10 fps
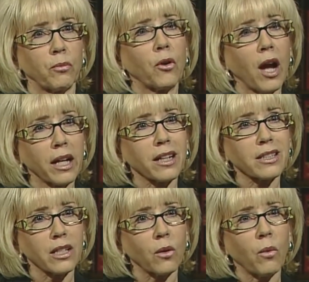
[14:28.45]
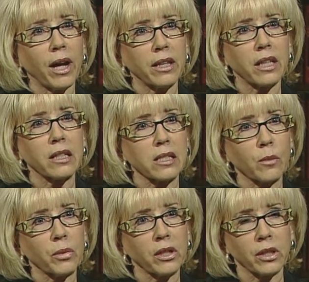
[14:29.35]
product in a way that
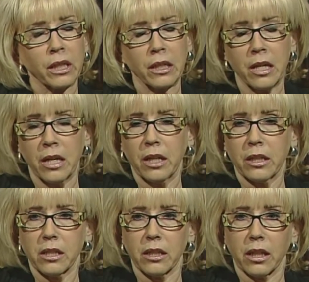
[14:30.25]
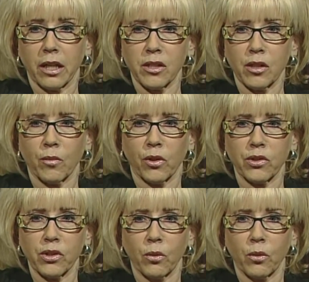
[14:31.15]
is appealing to the customer.